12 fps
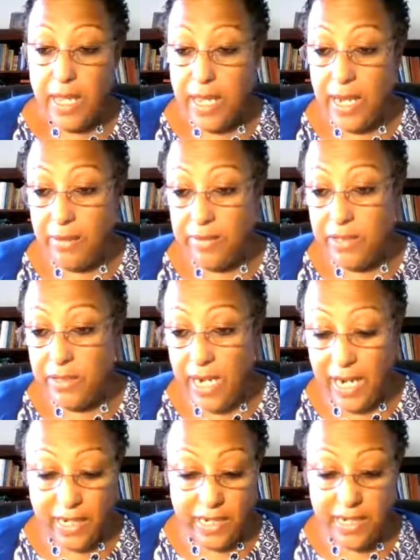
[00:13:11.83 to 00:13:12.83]
and you're
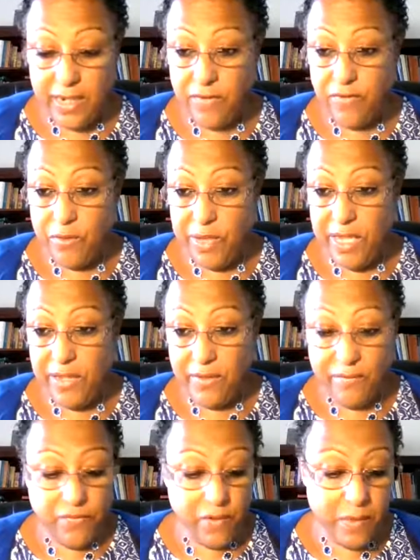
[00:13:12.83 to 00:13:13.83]
not going to hear from
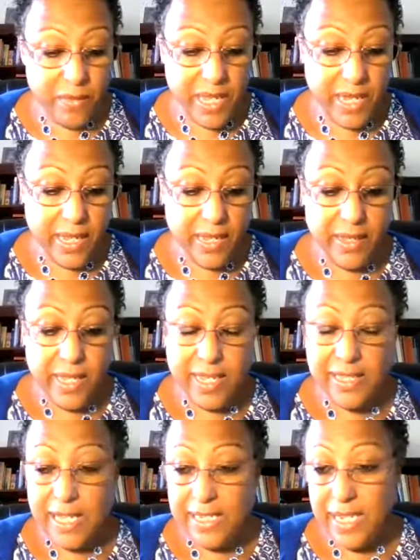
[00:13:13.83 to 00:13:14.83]
me for a minute
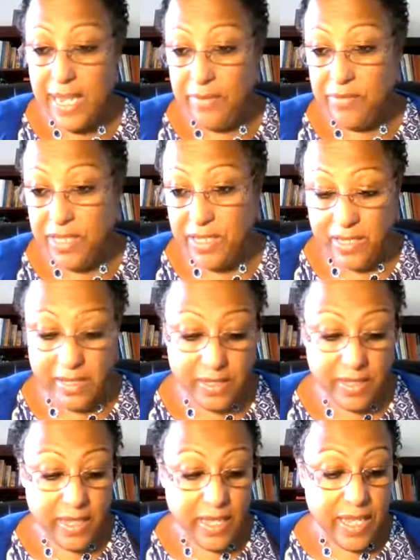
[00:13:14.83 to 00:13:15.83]
as I type this.